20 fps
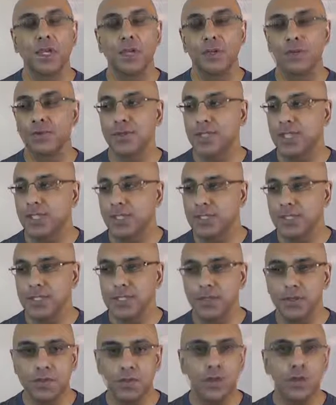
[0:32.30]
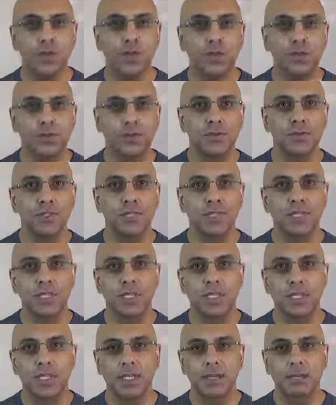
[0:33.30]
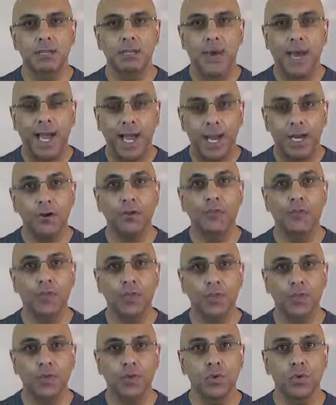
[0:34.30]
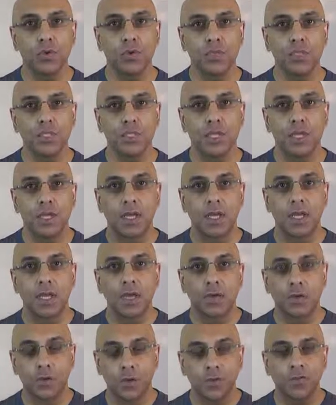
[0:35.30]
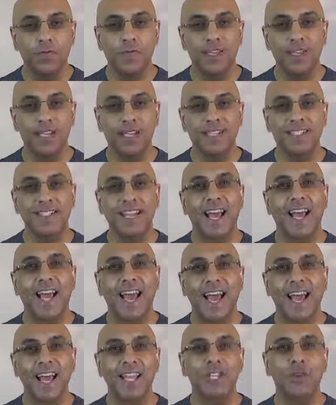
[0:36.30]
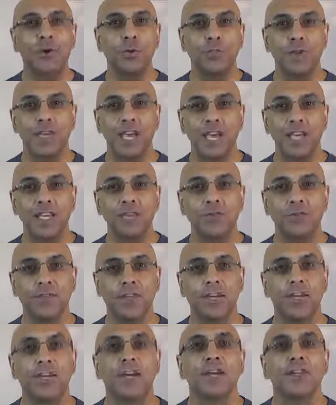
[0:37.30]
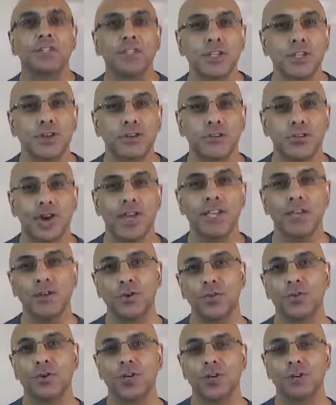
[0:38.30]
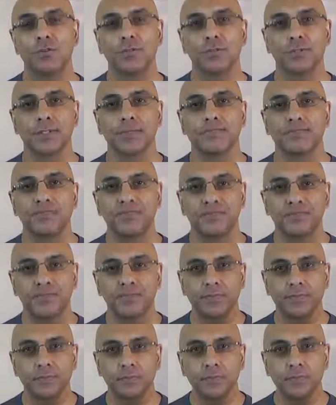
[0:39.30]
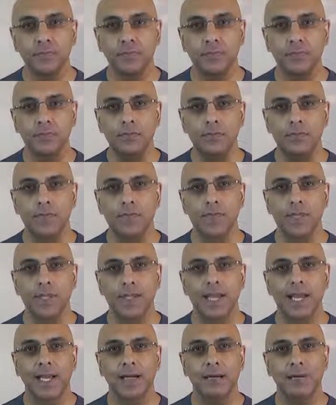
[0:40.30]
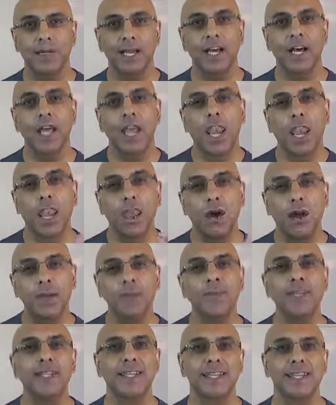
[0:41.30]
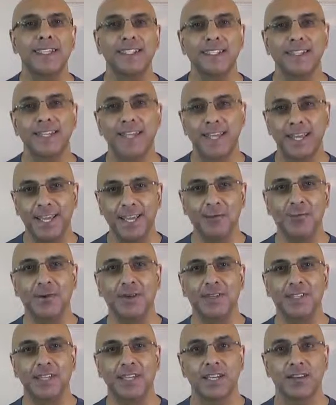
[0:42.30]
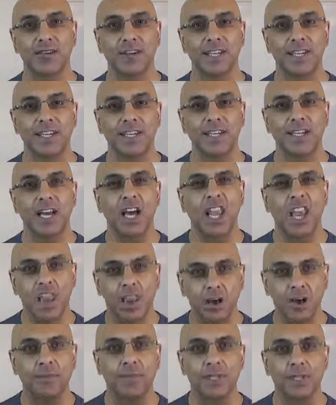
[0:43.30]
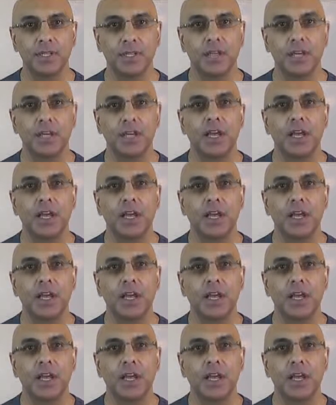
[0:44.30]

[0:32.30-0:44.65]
you need to use the power of your thoughts, your feelings, and your behavior to create your goals. Now, alignment is the key word here, okay? Alignment.